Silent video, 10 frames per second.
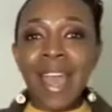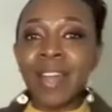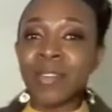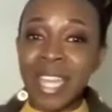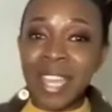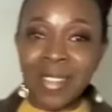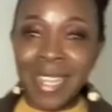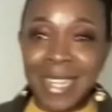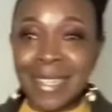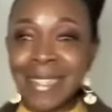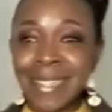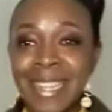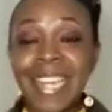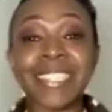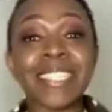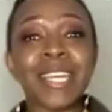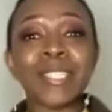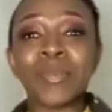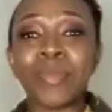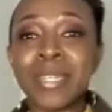Good evening. Ladies and
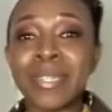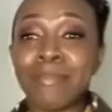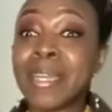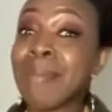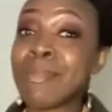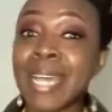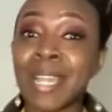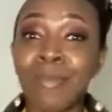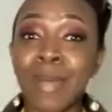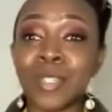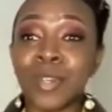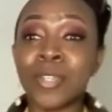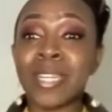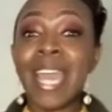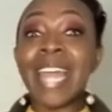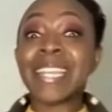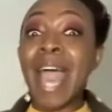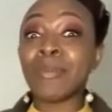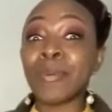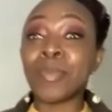gentlemen, my name is Kaluba, and I
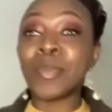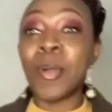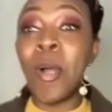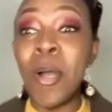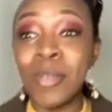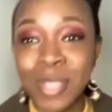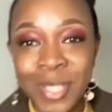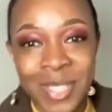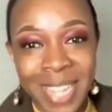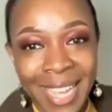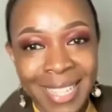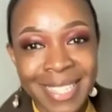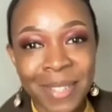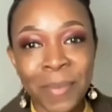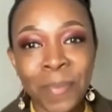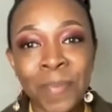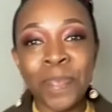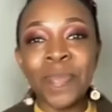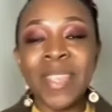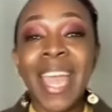will be your host tonight.
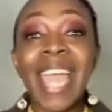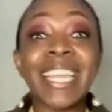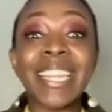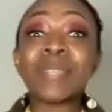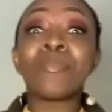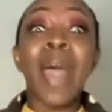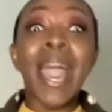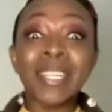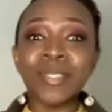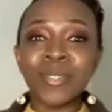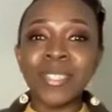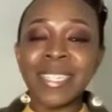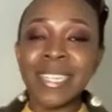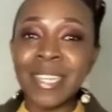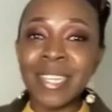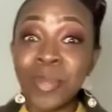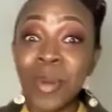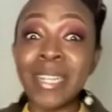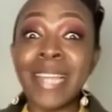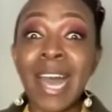And it is my duty to
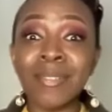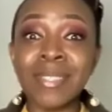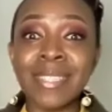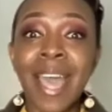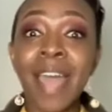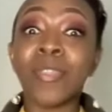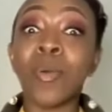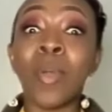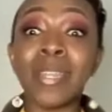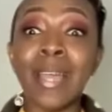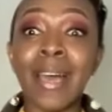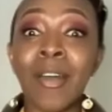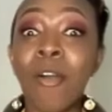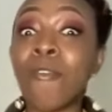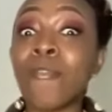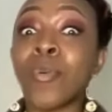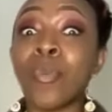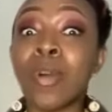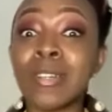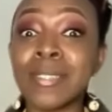announce the winner of the
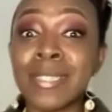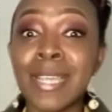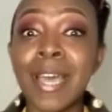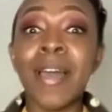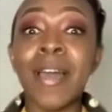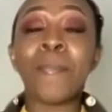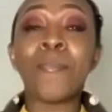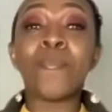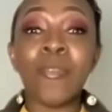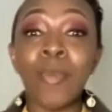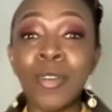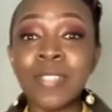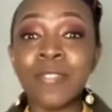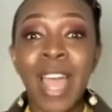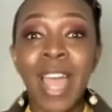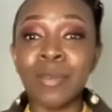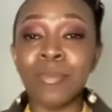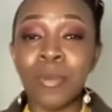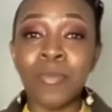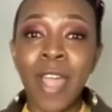world's most
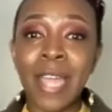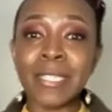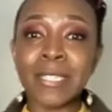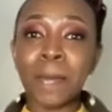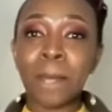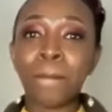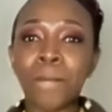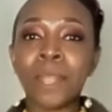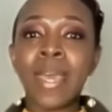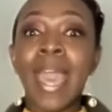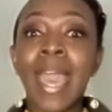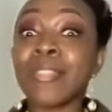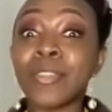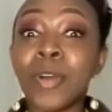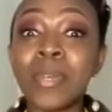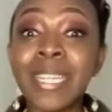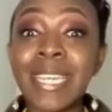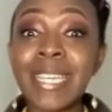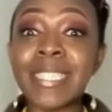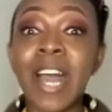valuable brand. And the
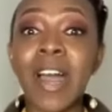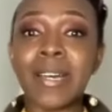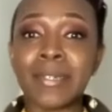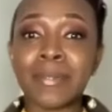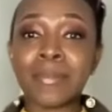nominees are